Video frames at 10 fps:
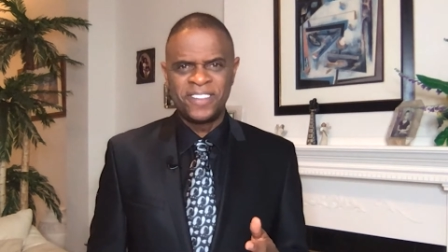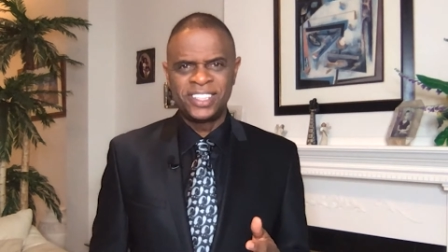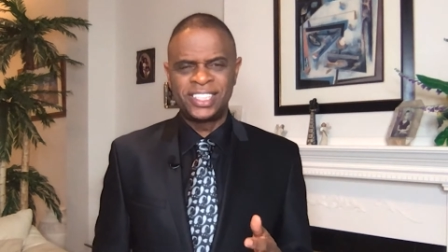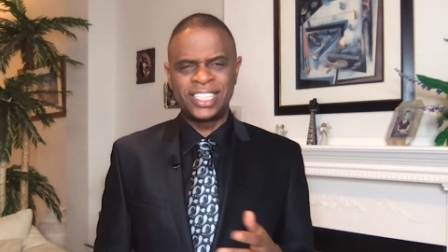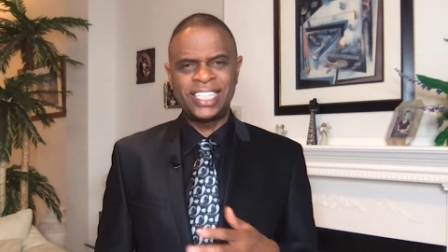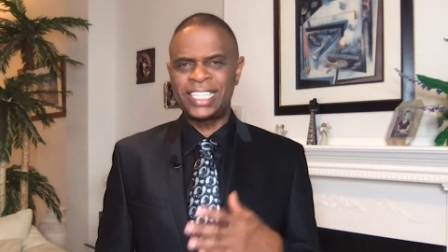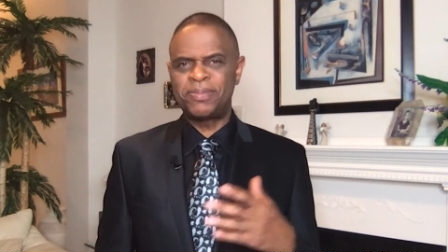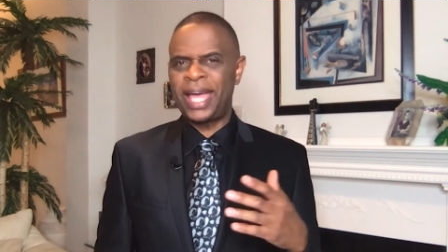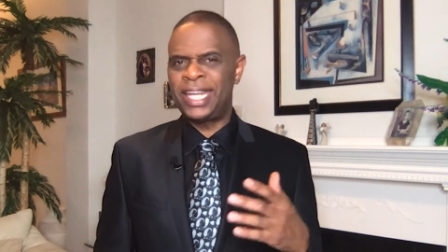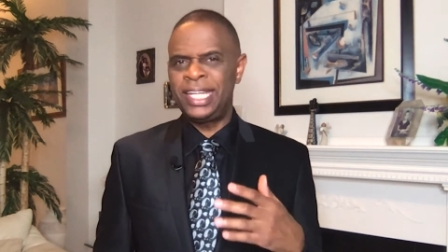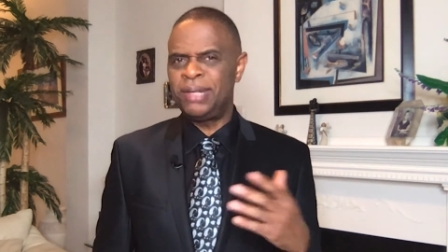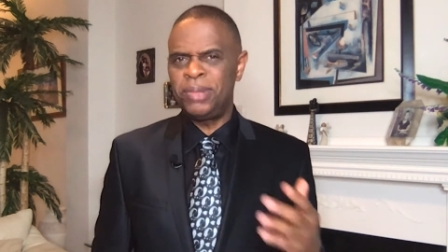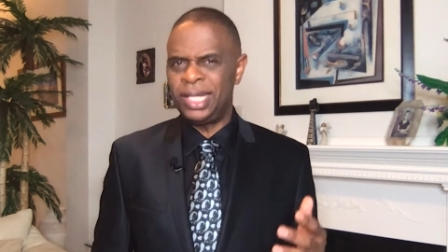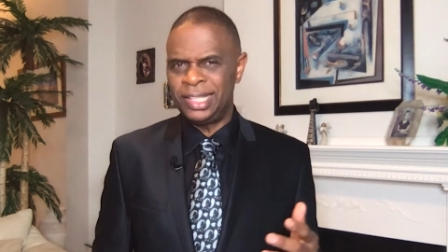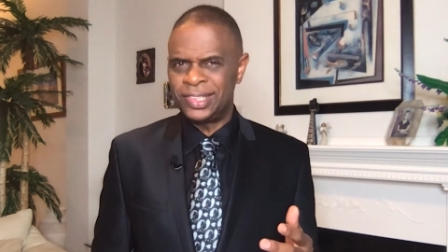Success at any
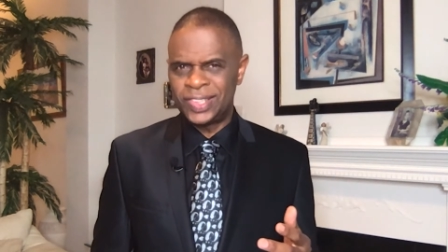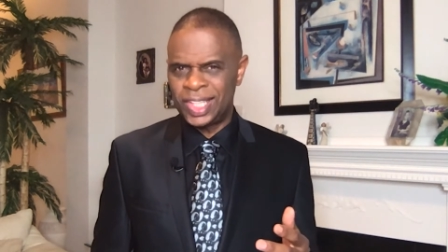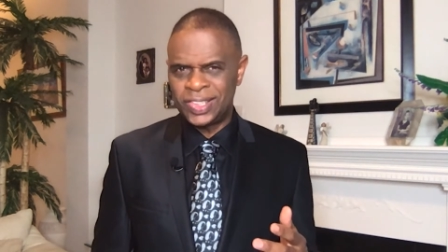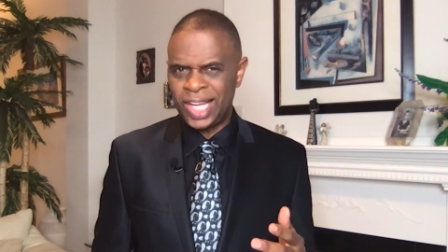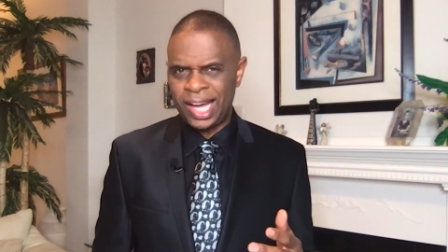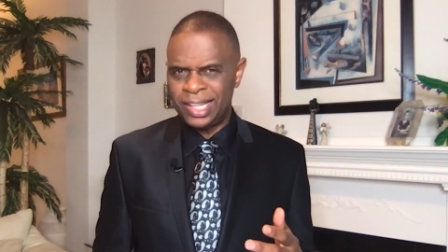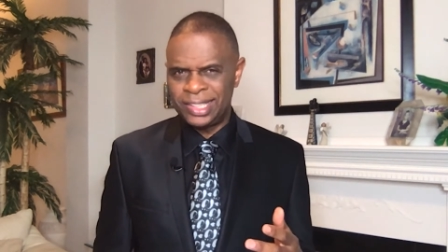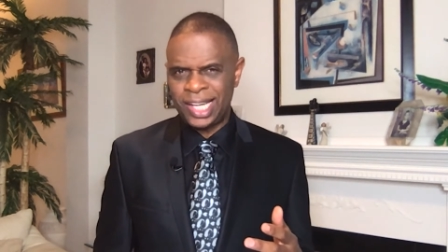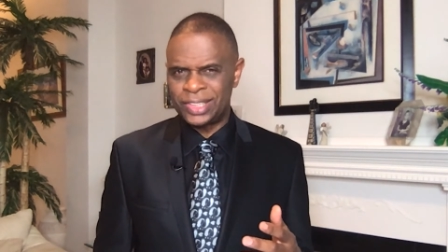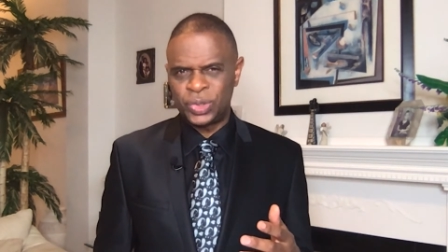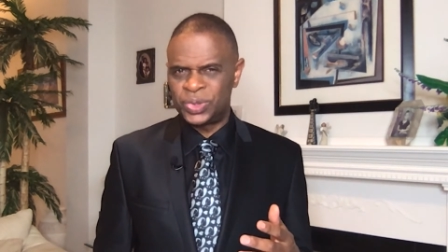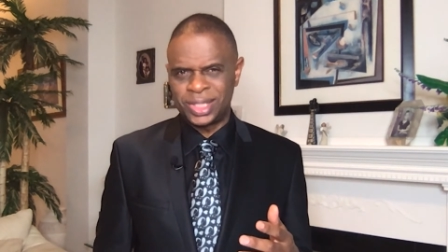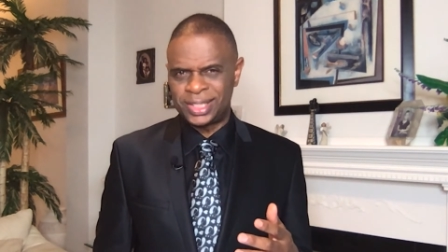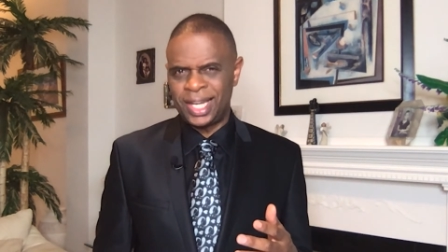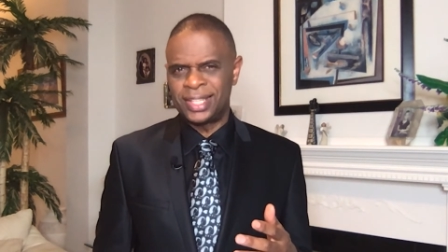means is not, is not true
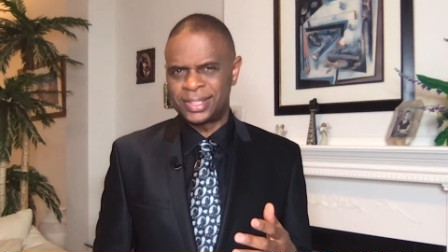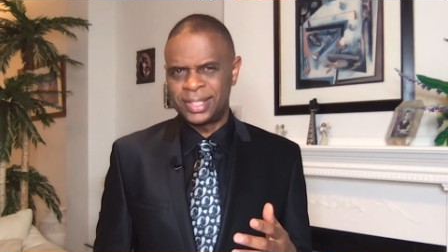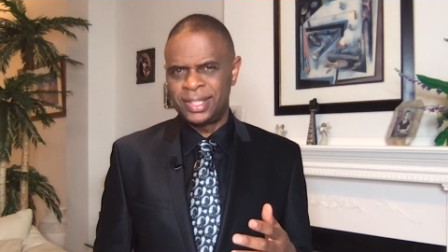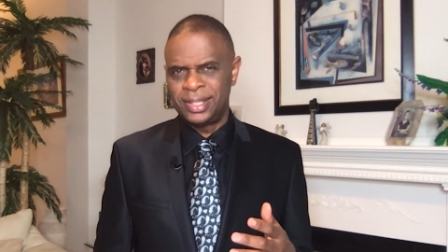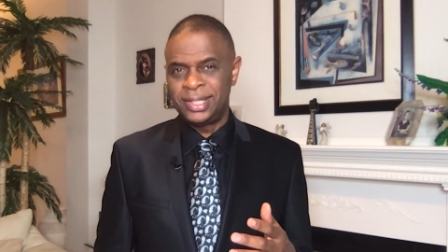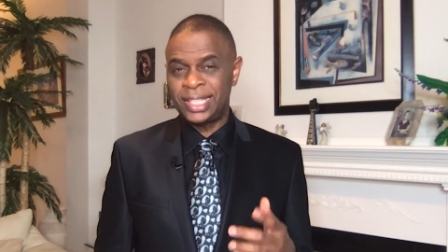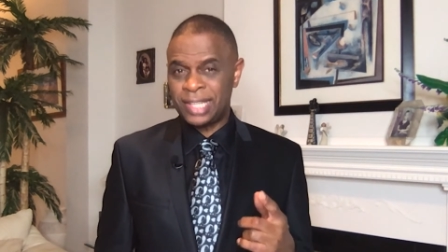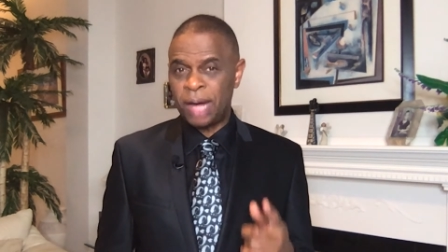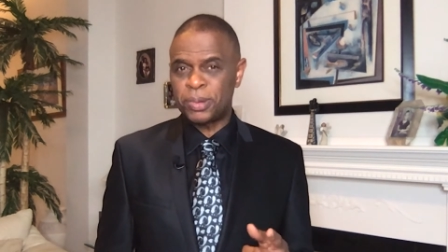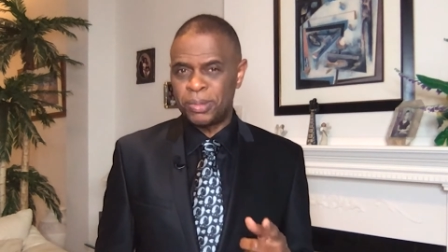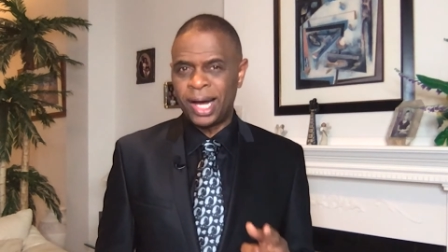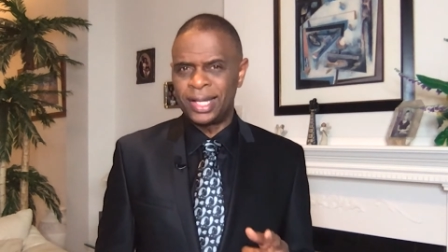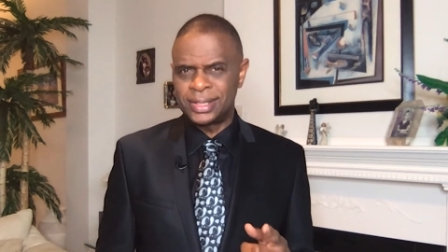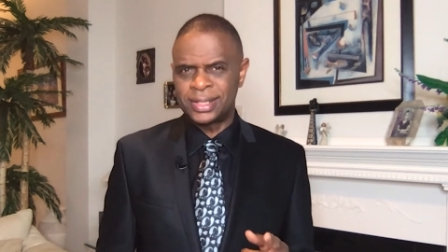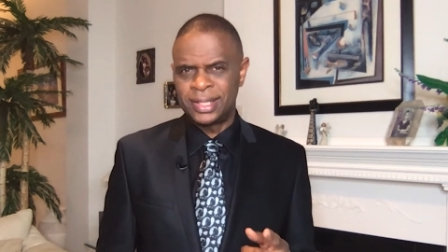success. That's compromise.